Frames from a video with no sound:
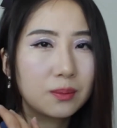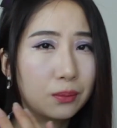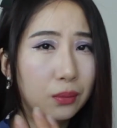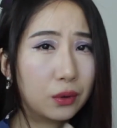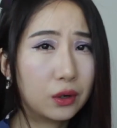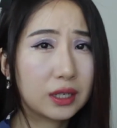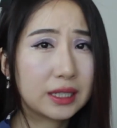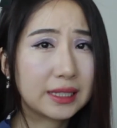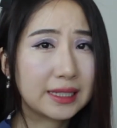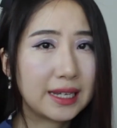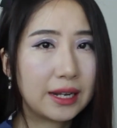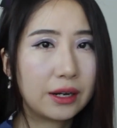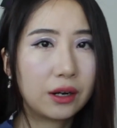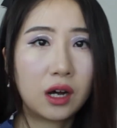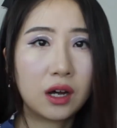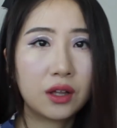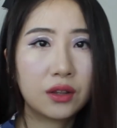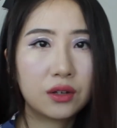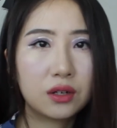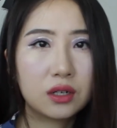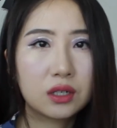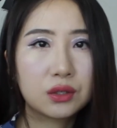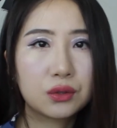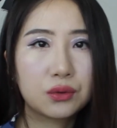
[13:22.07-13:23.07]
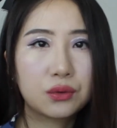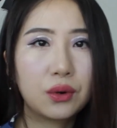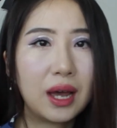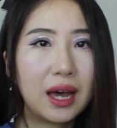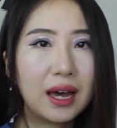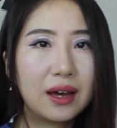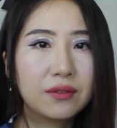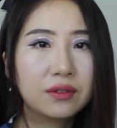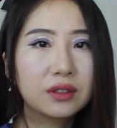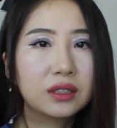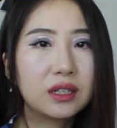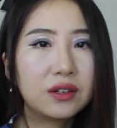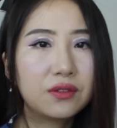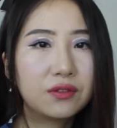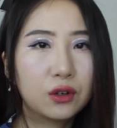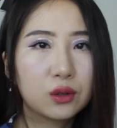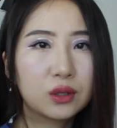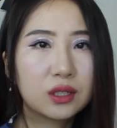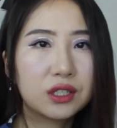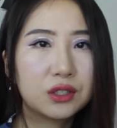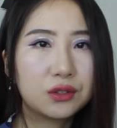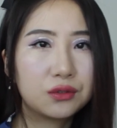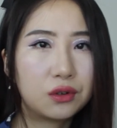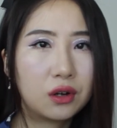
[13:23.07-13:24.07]
books and authors who heavily
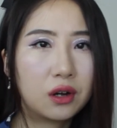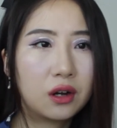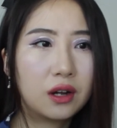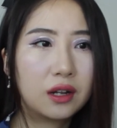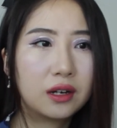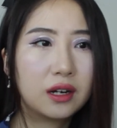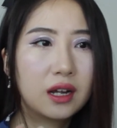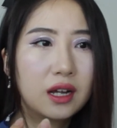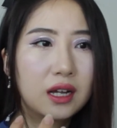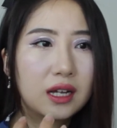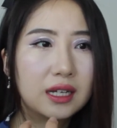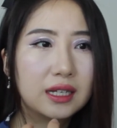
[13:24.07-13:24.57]
focus on